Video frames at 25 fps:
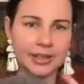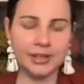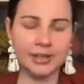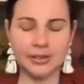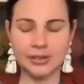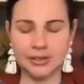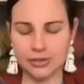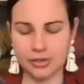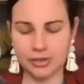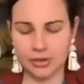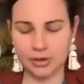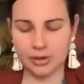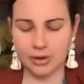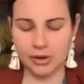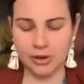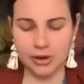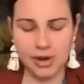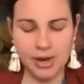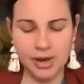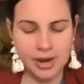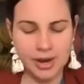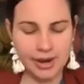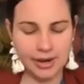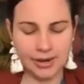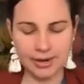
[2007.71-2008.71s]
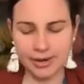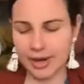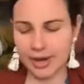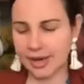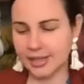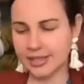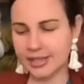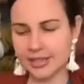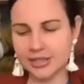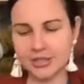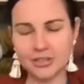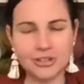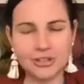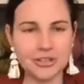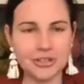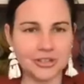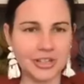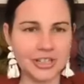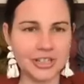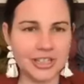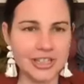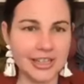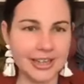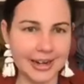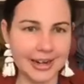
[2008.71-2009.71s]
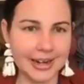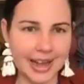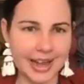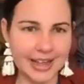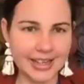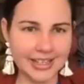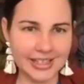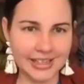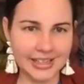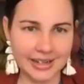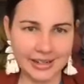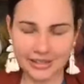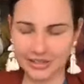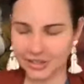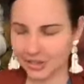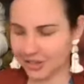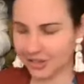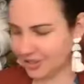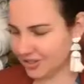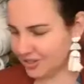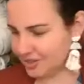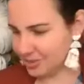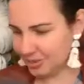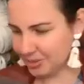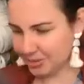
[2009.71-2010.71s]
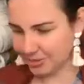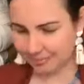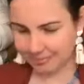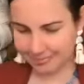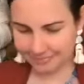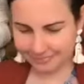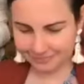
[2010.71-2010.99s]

So nice and stretchy, nice and adjustable.